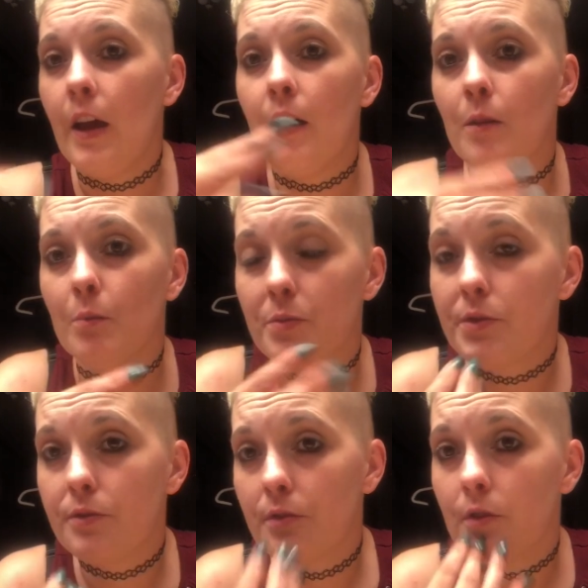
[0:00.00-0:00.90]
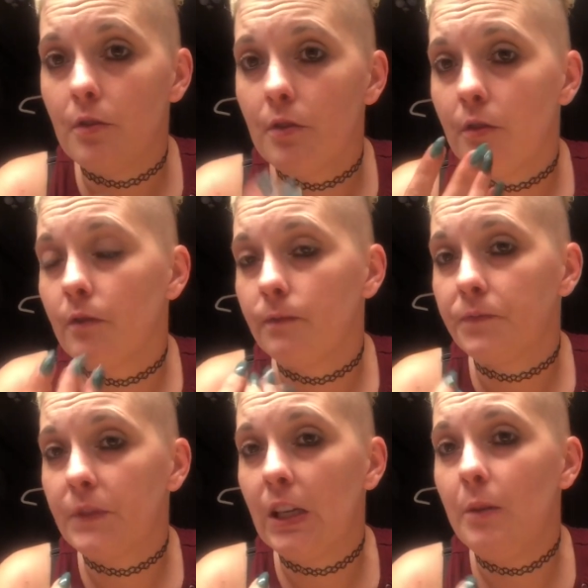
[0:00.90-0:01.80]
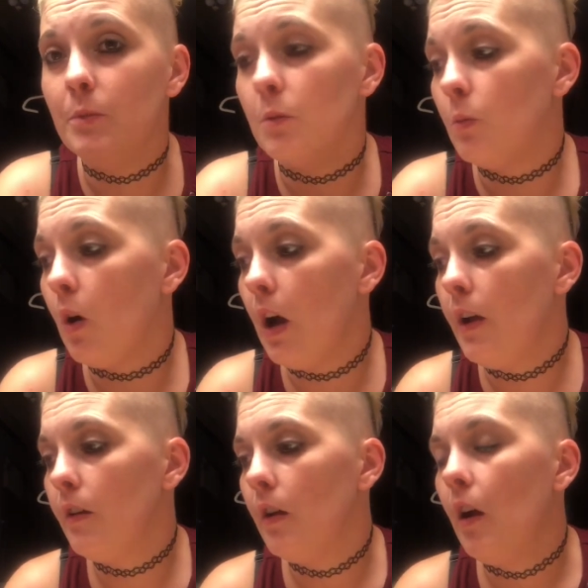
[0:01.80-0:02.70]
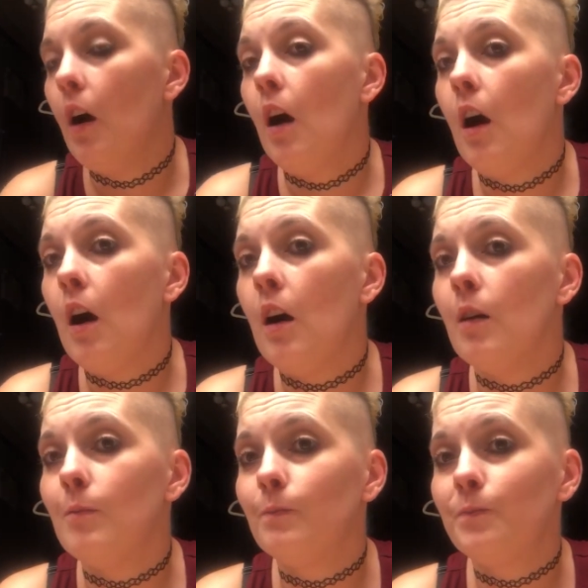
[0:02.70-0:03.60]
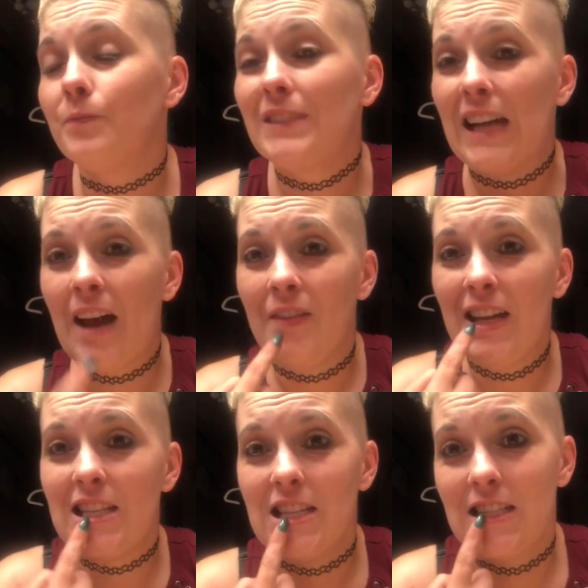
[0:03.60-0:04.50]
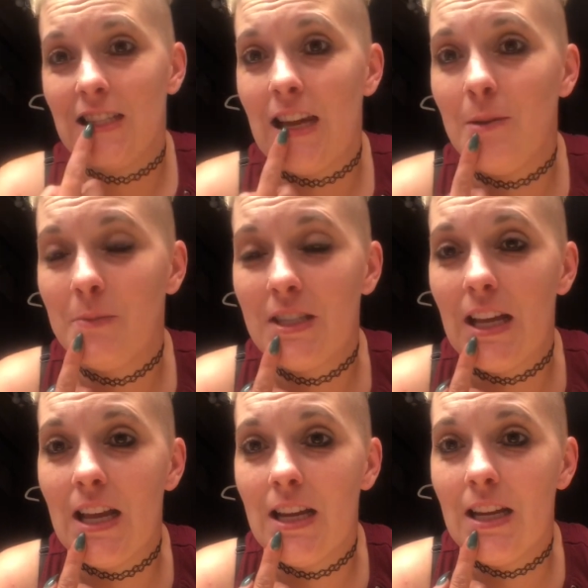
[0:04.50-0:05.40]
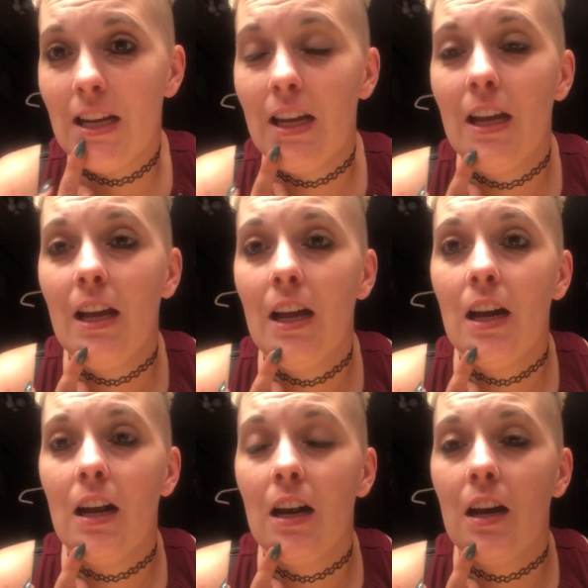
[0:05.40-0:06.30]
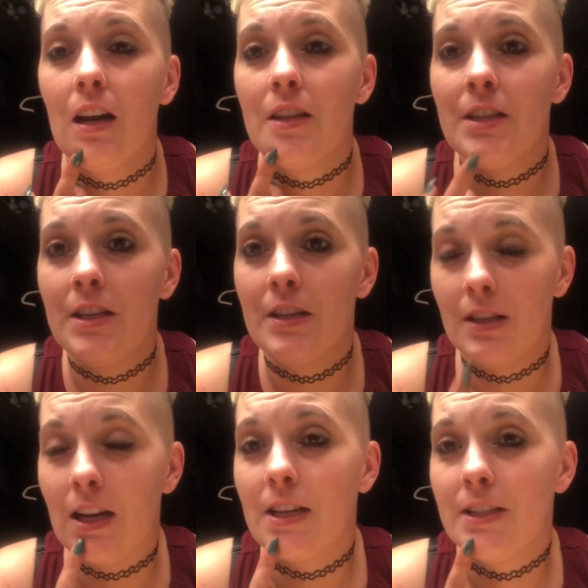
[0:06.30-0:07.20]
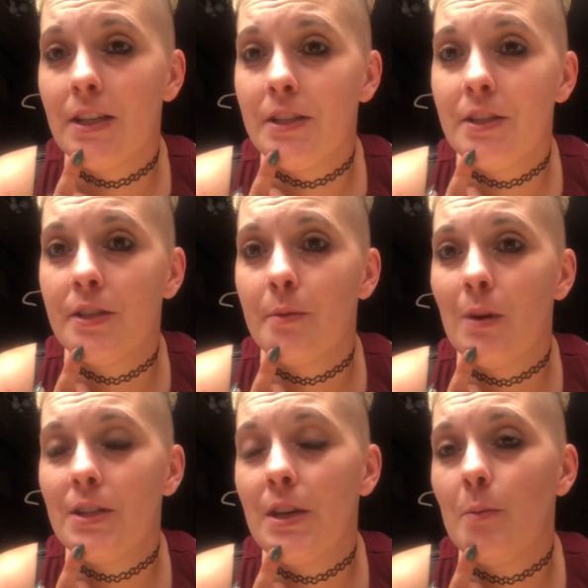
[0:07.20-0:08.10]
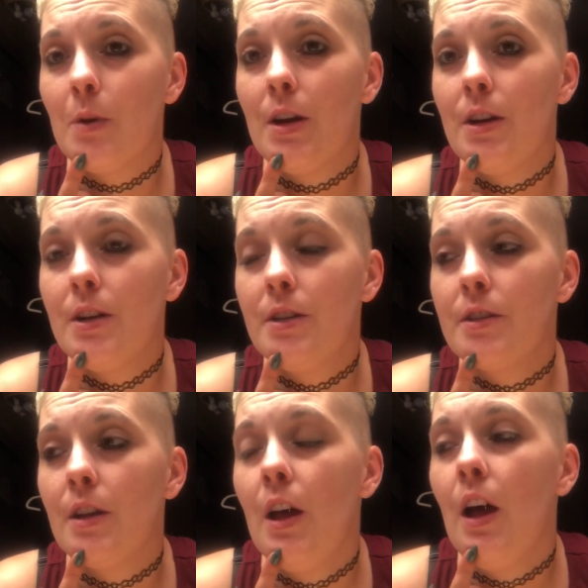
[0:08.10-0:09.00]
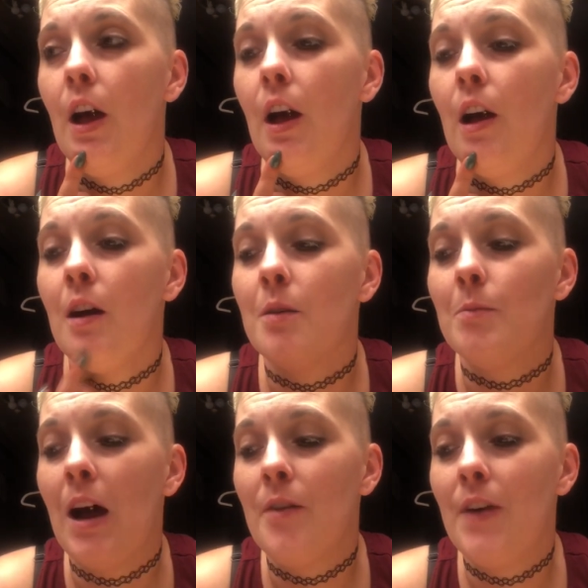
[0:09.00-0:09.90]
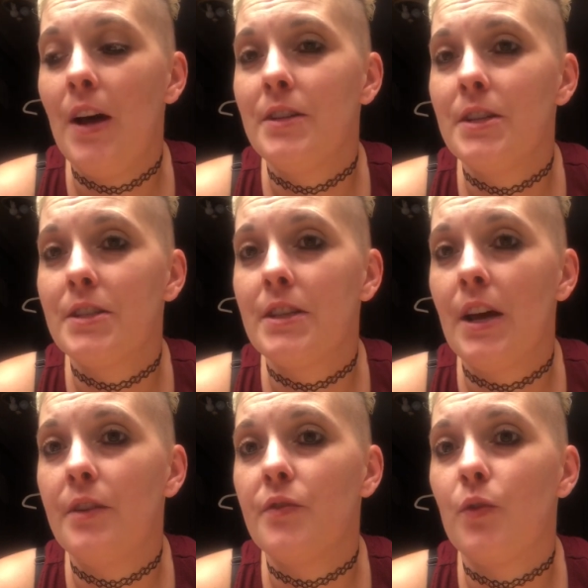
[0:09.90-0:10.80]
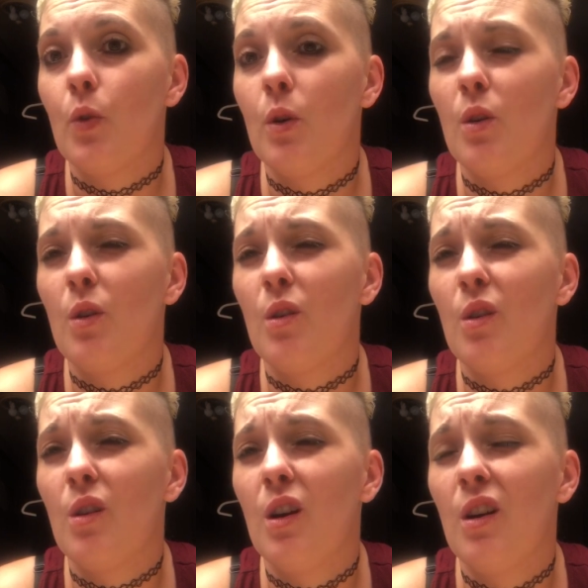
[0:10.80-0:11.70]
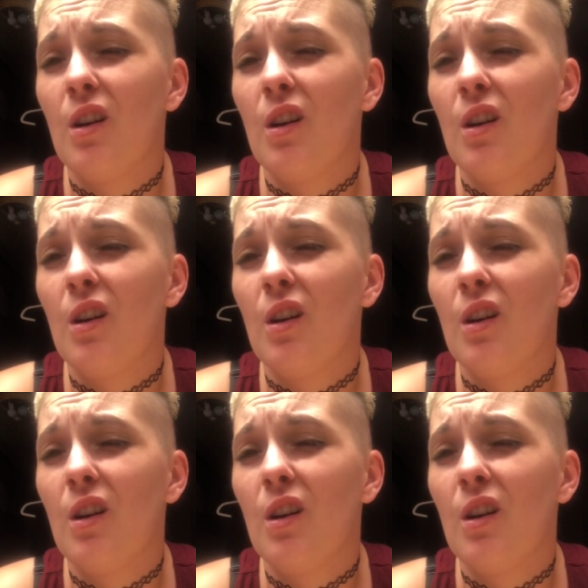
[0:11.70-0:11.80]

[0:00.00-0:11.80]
helps keep them white. I've had this same set. Like I said, these are my temporaries. I've had this set for,